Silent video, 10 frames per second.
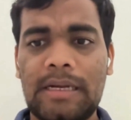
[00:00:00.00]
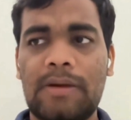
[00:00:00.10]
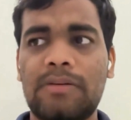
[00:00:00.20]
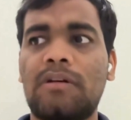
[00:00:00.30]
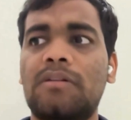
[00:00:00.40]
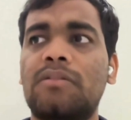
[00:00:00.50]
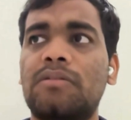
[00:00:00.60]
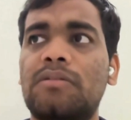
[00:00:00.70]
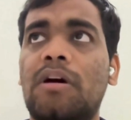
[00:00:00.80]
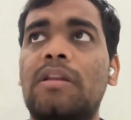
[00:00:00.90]
I was not
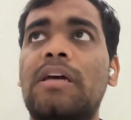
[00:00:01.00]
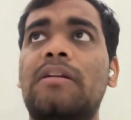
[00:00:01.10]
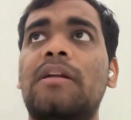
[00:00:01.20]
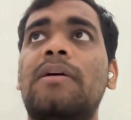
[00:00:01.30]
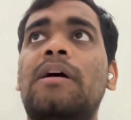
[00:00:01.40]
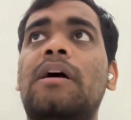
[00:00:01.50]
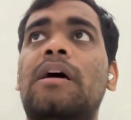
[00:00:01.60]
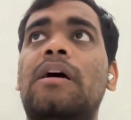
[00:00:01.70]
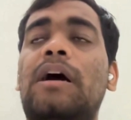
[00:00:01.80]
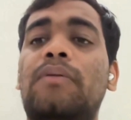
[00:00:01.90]
so sure that
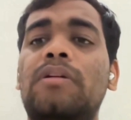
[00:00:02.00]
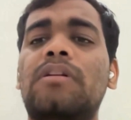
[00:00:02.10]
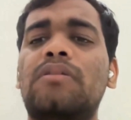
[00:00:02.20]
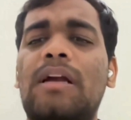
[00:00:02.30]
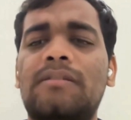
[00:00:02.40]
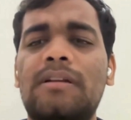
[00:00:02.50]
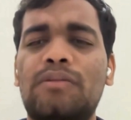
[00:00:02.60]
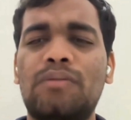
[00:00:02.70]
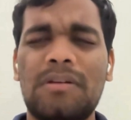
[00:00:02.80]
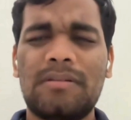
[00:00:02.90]
I wanted to actually
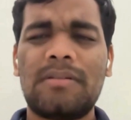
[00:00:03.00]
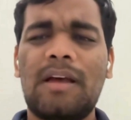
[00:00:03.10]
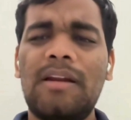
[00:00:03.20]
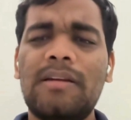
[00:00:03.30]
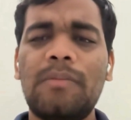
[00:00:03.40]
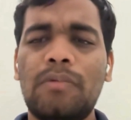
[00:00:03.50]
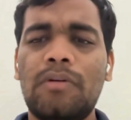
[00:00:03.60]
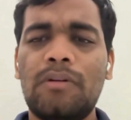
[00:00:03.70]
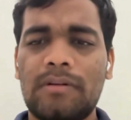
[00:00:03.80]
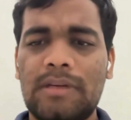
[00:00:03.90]
do a little
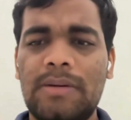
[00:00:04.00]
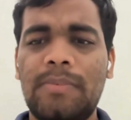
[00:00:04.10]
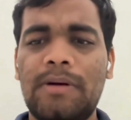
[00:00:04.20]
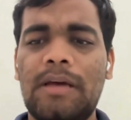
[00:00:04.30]
more deeper.